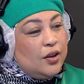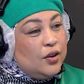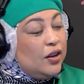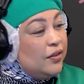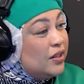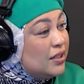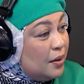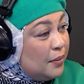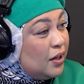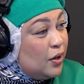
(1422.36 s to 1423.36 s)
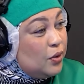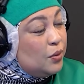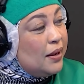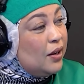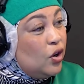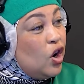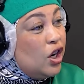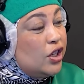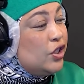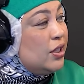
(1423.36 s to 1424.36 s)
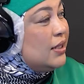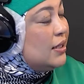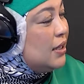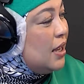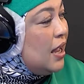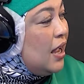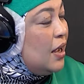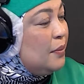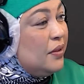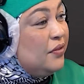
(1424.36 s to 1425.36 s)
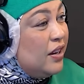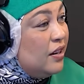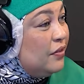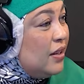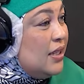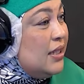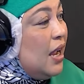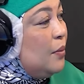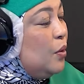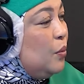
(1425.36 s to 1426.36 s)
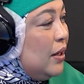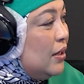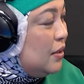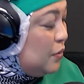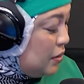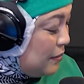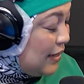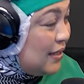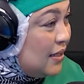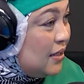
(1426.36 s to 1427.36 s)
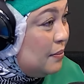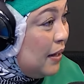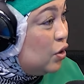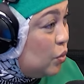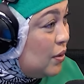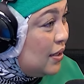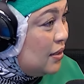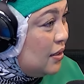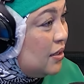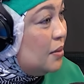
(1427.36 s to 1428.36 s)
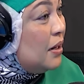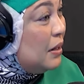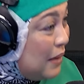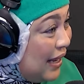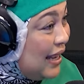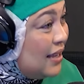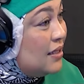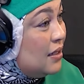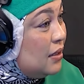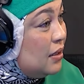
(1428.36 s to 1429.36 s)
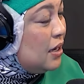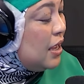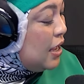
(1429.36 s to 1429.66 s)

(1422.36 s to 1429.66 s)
You know, every time I go to my oncologist, the very first time we went, it was my two sisters and my cousin.